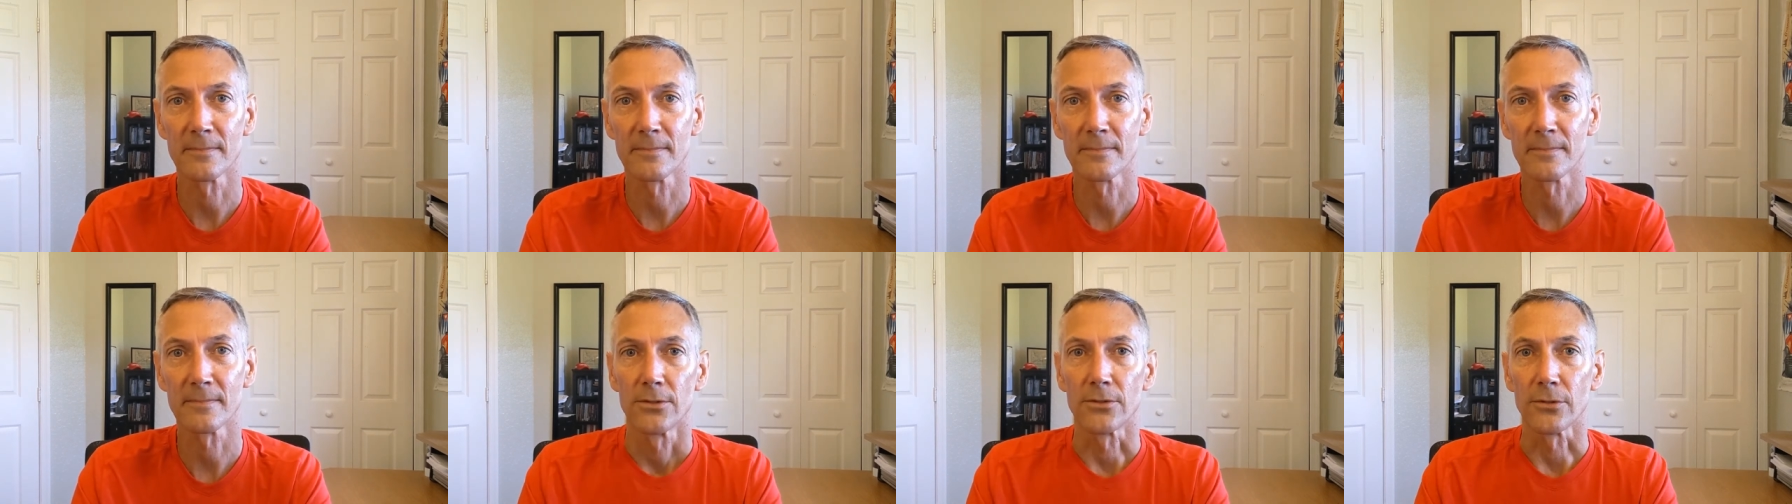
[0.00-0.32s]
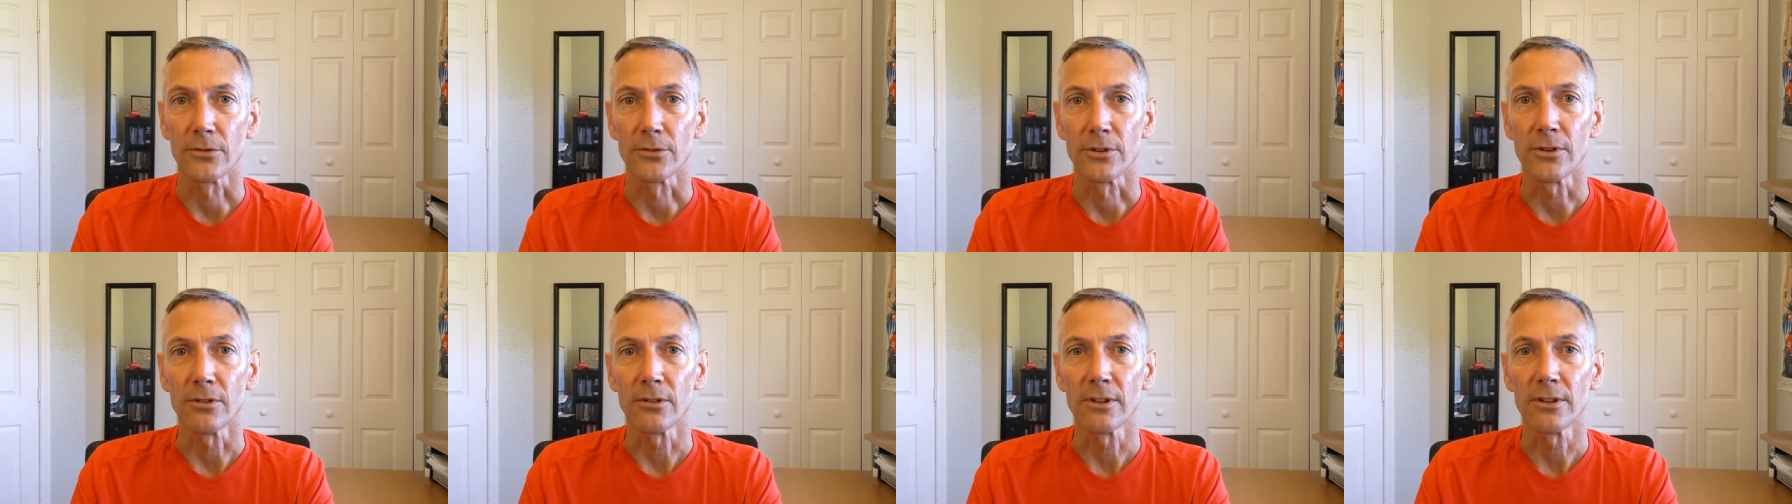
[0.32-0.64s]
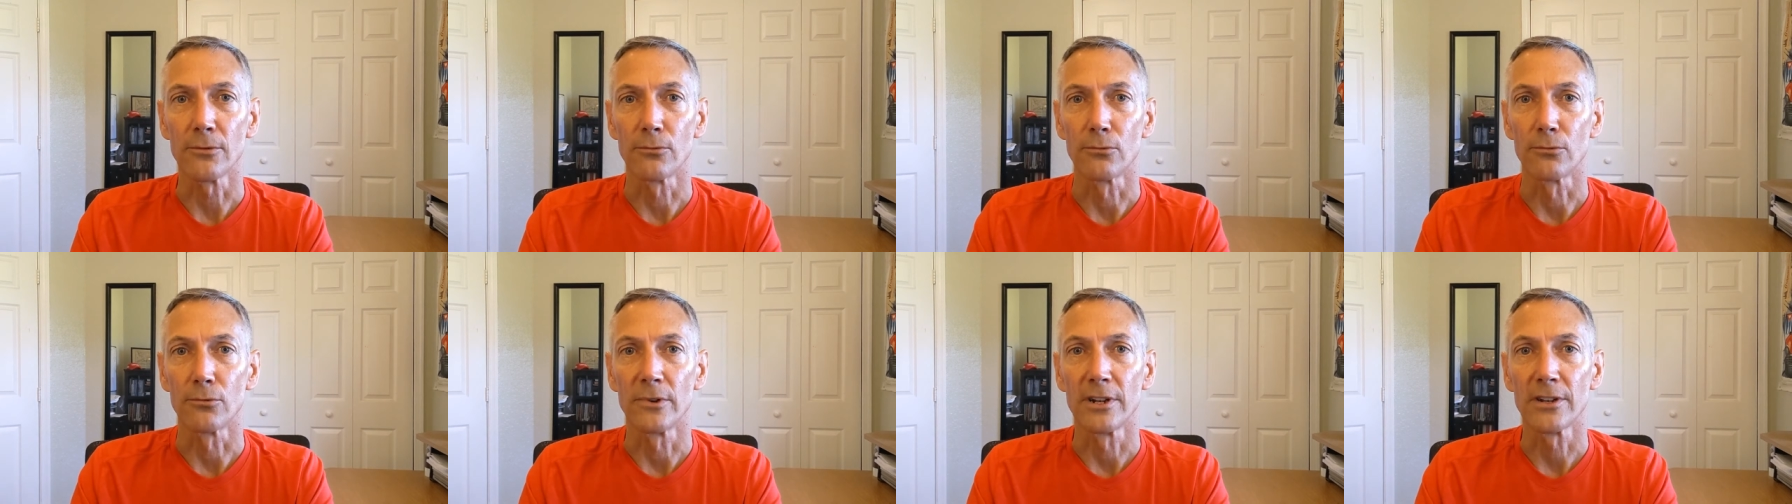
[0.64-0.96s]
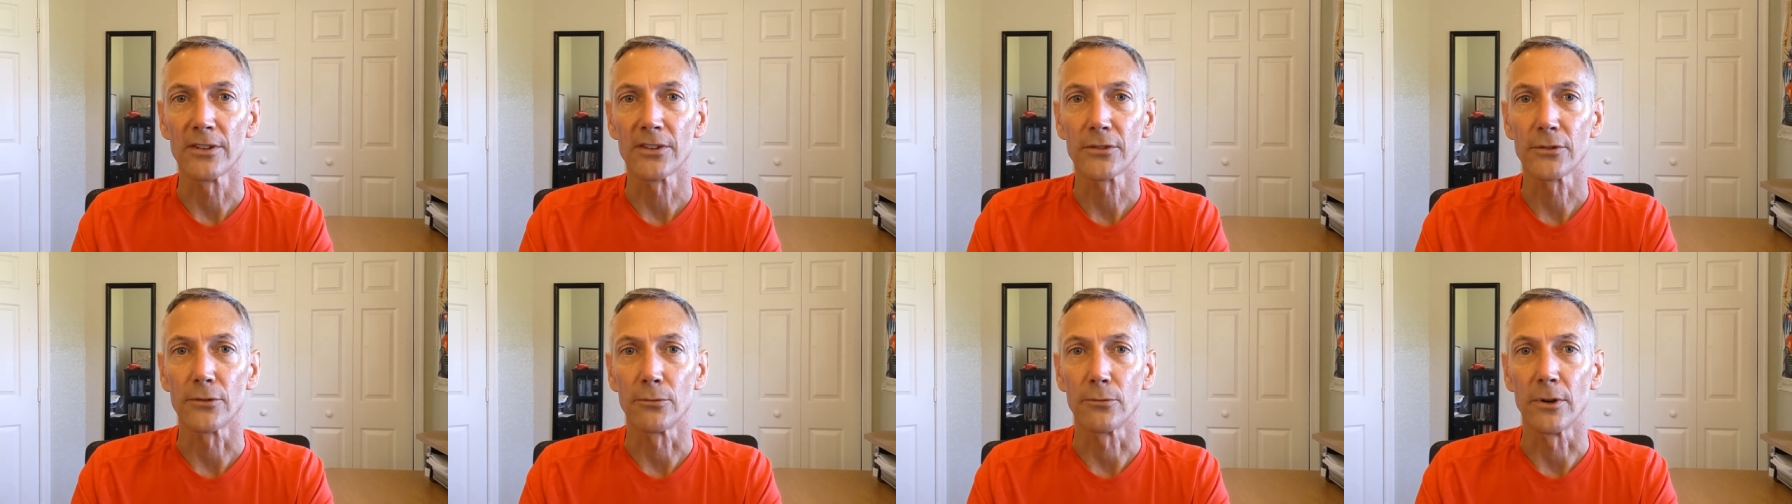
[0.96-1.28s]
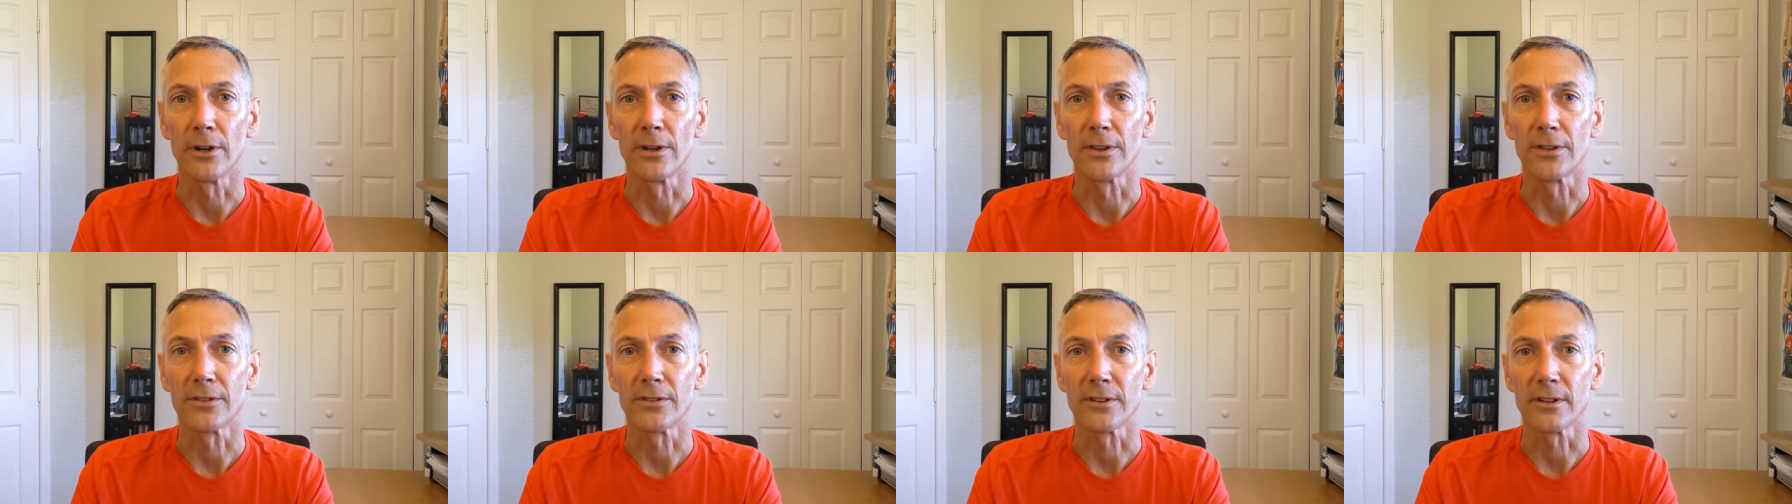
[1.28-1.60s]
So the only risk
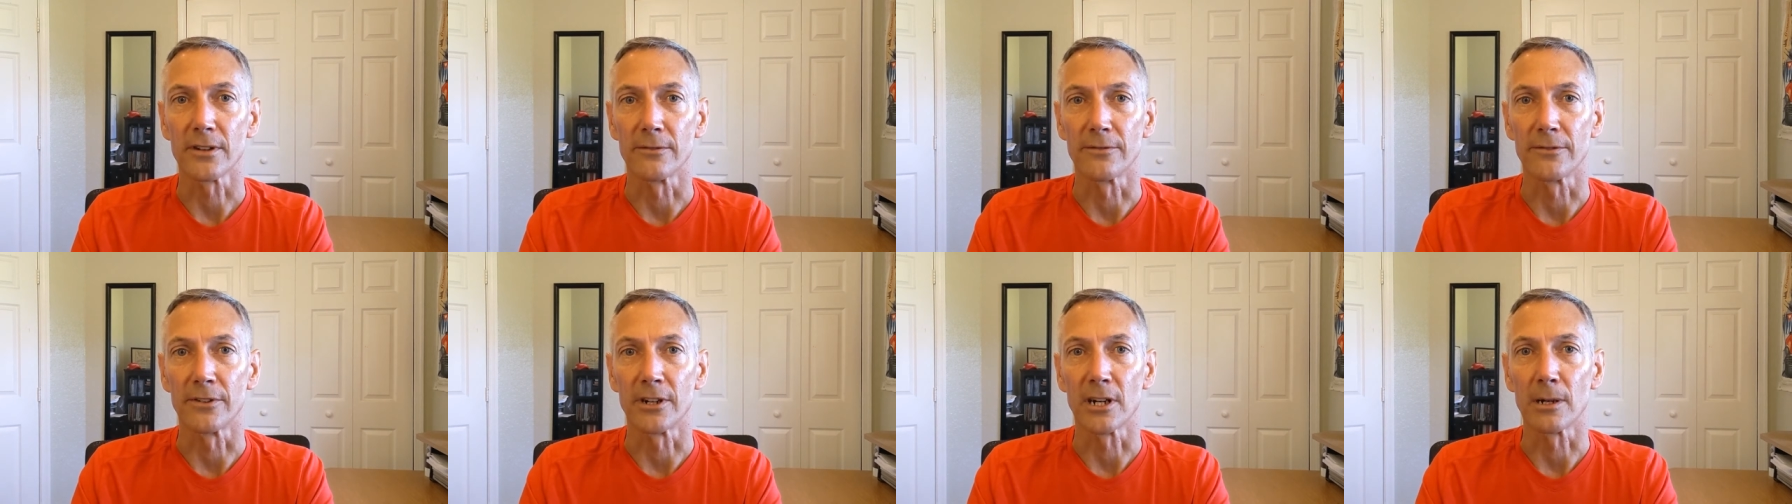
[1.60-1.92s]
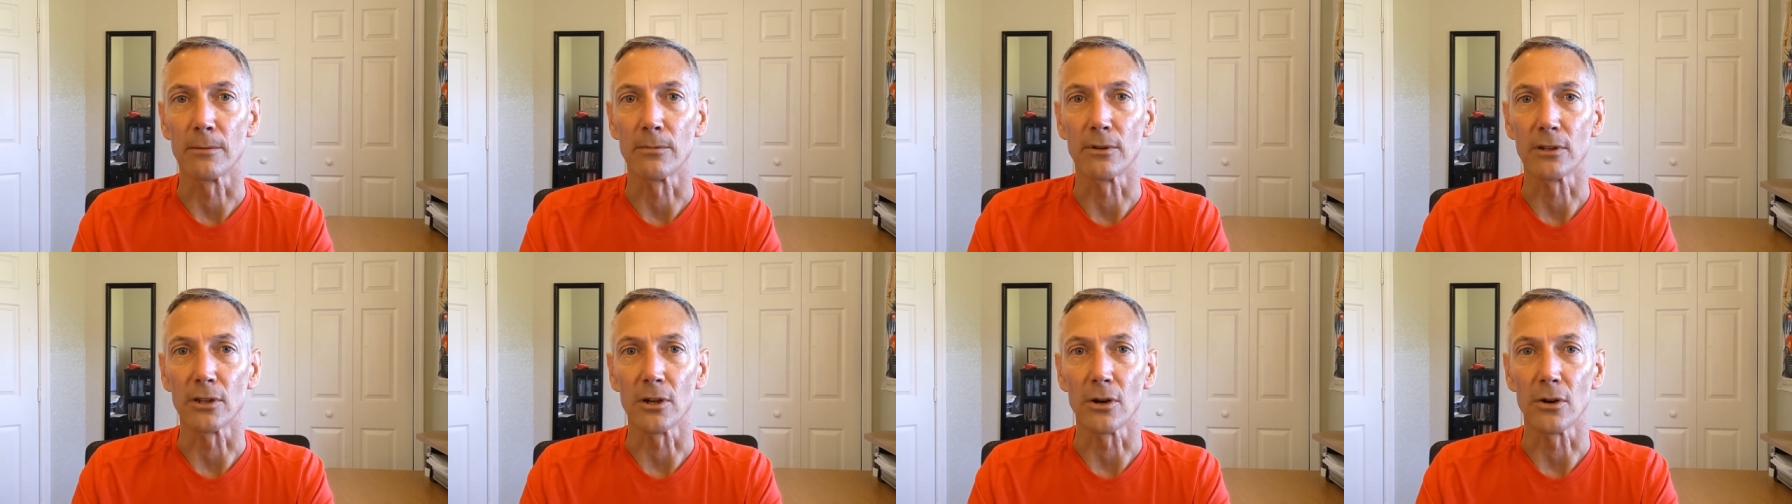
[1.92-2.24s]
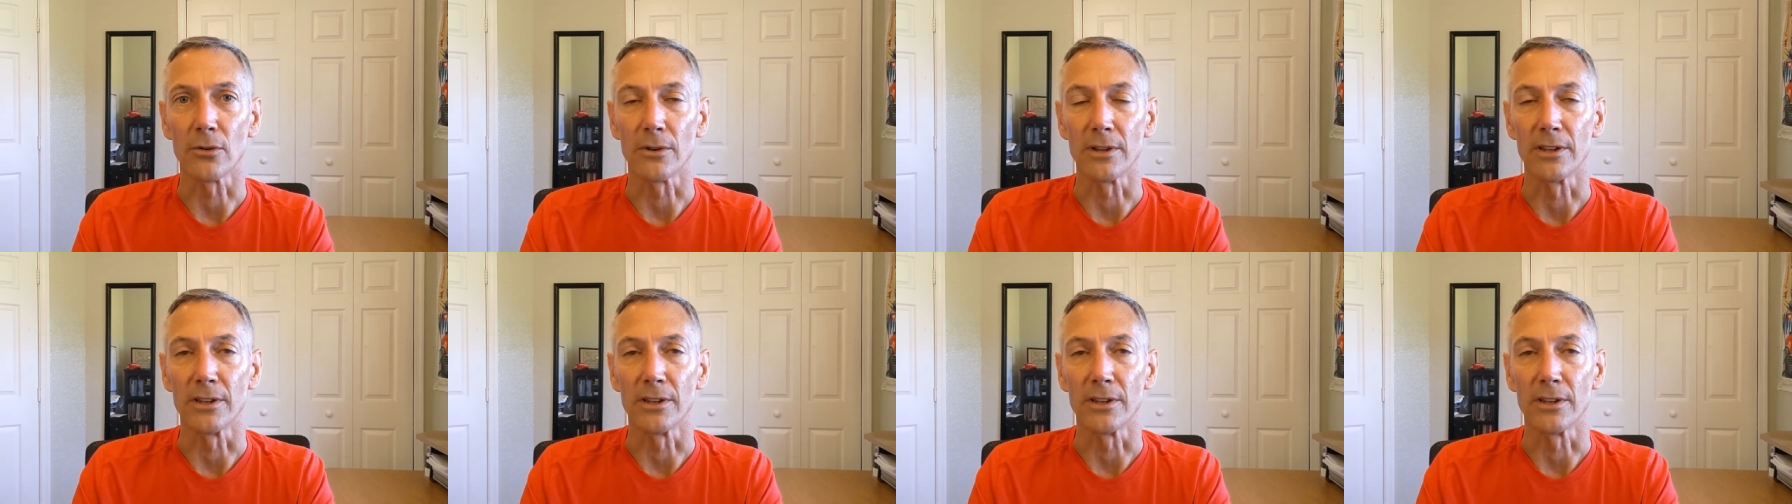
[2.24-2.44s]
with a variable loan